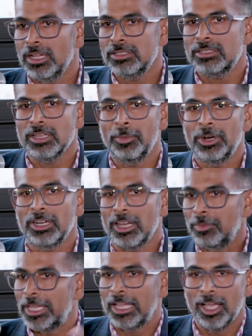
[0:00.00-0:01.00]
summer
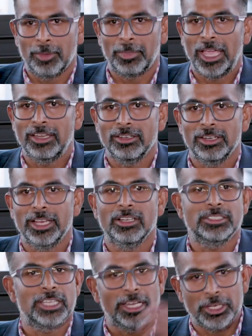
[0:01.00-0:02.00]
coming up, and
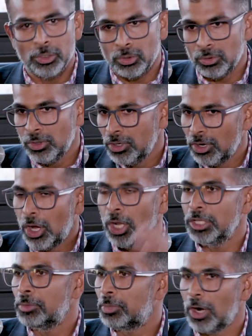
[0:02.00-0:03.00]
it'll tell you
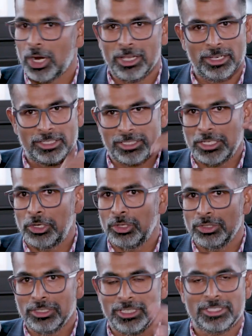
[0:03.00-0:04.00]
all the products,
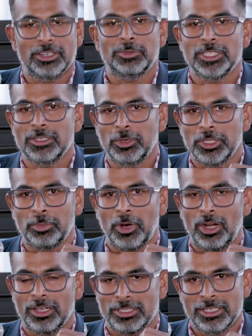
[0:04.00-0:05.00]
the descriptions about the
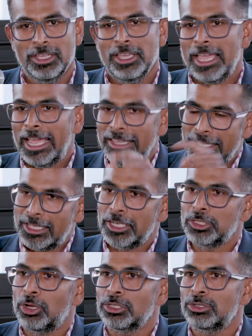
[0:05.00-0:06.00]
products. And then
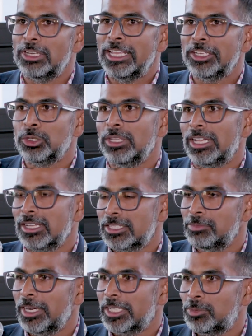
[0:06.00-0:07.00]
that is also linked to the
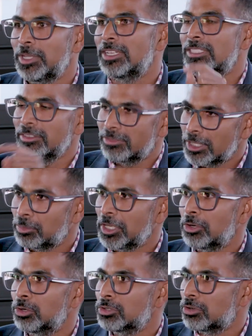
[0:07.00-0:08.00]
customer experience. If
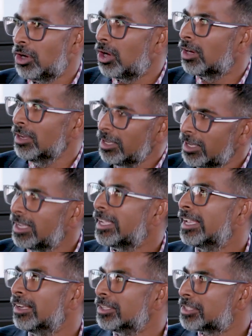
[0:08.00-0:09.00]
something goes wrong,
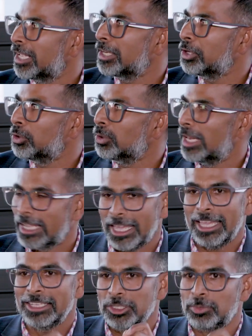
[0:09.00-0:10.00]
it'll tell you
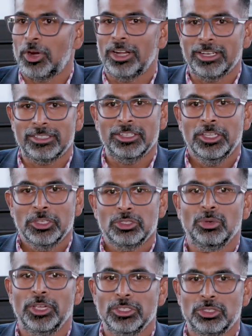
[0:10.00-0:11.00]
like, hey, this product,
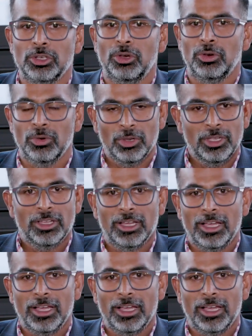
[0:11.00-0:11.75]
so and so,